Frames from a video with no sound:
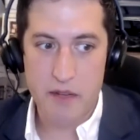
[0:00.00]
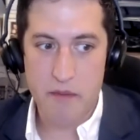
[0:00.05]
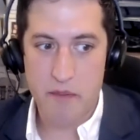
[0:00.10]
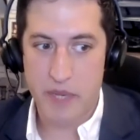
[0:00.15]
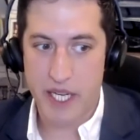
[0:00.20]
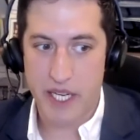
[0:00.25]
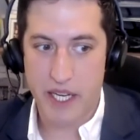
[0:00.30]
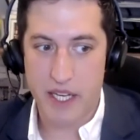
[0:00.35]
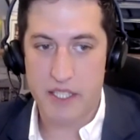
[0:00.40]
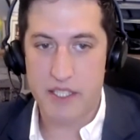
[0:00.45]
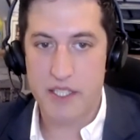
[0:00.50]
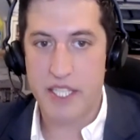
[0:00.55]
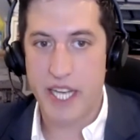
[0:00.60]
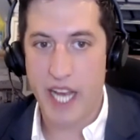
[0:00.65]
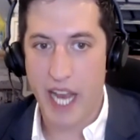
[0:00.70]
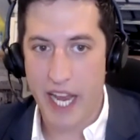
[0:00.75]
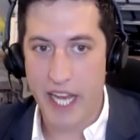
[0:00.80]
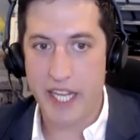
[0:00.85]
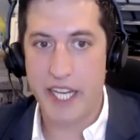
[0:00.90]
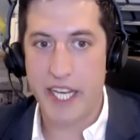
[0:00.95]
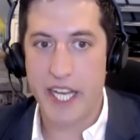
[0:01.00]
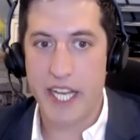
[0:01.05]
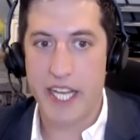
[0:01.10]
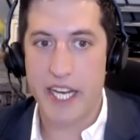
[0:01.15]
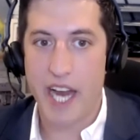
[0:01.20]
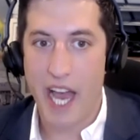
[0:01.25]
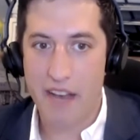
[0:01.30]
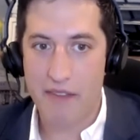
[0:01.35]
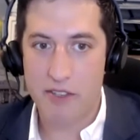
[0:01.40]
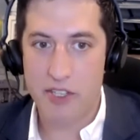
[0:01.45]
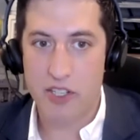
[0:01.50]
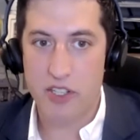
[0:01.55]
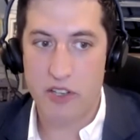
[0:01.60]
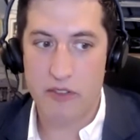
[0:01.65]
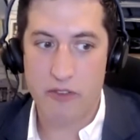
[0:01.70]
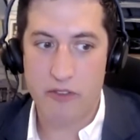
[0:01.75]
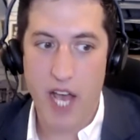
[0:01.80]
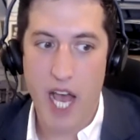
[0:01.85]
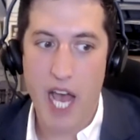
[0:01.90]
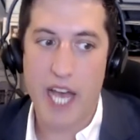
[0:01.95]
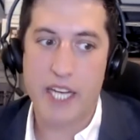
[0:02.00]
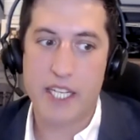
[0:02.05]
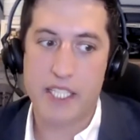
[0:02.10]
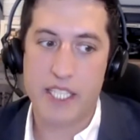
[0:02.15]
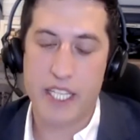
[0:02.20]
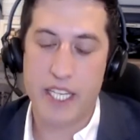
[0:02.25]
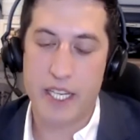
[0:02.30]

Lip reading: because gaining it after the fact